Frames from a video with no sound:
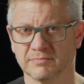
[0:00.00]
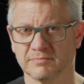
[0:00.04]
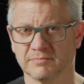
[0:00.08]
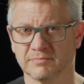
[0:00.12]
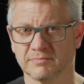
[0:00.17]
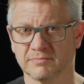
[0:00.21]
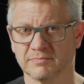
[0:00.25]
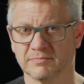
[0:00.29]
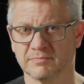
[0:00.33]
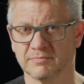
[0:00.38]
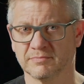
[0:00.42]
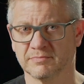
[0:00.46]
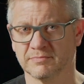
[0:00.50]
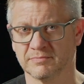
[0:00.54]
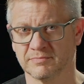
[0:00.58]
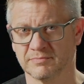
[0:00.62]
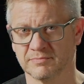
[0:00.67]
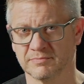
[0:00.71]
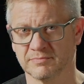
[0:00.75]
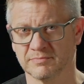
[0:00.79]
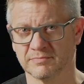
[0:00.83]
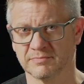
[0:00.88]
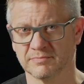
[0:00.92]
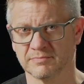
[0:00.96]

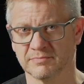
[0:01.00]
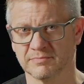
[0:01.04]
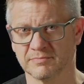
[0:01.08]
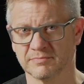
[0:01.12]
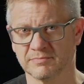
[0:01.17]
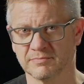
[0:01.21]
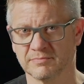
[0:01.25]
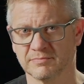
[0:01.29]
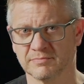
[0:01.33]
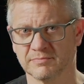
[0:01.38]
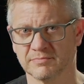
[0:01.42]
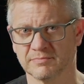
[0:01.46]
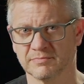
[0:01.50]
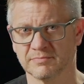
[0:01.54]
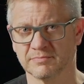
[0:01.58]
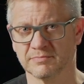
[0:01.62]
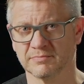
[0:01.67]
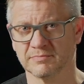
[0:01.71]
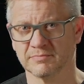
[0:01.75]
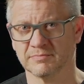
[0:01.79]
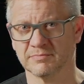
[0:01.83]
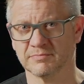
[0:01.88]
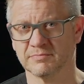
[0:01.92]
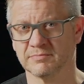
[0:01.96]

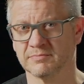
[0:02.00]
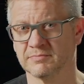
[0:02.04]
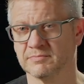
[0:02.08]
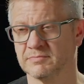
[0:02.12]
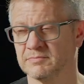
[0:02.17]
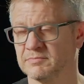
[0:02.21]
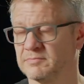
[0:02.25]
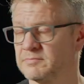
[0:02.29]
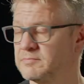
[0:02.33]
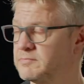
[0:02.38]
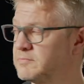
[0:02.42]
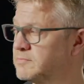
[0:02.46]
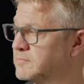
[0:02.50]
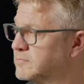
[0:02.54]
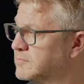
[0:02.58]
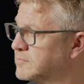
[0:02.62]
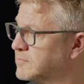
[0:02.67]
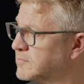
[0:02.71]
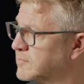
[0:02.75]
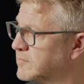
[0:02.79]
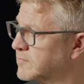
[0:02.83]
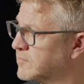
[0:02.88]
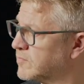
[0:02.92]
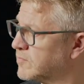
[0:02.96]

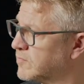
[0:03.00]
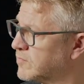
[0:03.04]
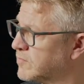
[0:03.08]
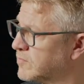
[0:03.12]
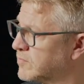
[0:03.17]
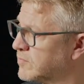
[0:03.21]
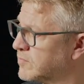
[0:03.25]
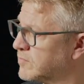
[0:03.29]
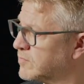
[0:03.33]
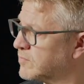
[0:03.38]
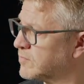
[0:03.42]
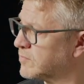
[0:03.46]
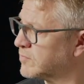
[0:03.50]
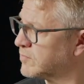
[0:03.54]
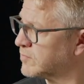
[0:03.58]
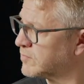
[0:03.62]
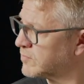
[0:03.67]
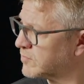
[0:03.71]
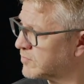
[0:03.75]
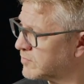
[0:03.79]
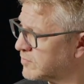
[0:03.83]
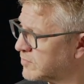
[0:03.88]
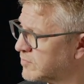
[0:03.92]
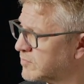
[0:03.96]

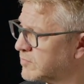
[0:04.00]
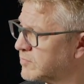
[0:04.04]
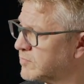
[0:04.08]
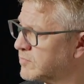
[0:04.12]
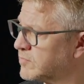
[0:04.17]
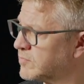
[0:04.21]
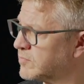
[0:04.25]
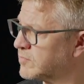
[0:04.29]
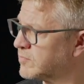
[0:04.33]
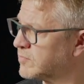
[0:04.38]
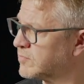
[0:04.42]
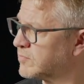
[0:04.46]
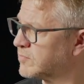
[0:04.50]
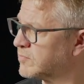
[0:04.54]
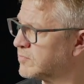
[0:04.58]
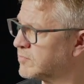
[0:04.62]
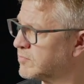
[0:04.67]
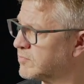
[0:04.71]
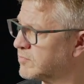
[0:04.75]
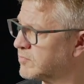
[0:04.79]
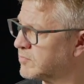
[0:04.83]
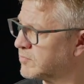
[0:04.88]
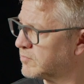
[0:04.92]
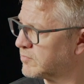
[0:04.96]

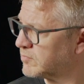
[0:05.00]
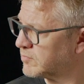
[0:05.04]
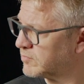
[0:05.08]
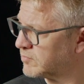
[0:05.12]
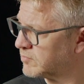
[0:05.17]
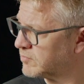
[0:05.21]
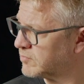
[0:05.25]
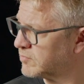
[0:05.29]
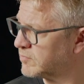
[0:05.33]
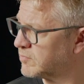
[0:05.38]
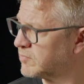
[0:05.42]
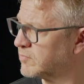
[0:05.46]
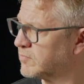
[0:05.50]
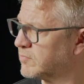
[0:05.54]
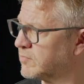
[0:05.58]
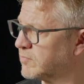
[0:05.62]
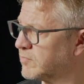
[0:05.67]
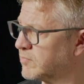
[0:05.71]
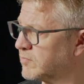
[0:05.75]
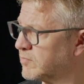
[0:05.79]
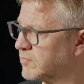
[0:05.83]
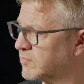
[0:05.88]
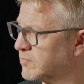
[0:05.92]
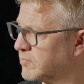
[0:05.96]

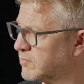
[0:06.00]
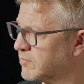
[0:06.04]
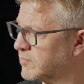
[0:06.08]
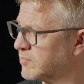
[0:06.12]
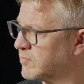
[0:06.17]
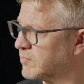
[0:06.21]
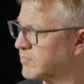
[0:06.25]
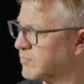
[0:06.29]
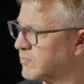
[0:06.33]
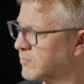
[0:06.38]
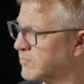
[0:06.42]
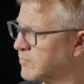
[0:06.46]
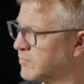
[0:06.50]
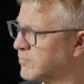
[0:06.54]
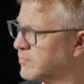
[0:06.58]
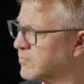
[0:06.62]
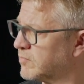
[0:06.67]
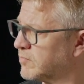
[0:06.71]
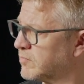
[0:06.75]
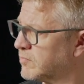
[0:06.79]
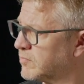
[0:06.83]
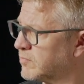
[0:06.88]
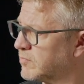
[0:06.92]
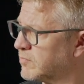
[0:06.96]

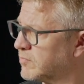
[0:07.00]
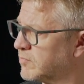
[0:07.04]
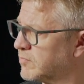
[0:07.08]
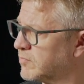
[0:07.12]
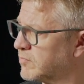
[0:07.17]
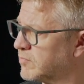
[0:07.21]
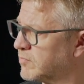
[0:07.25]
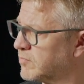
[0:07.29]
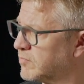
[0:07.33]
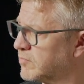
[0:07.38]
The person shown says nothing.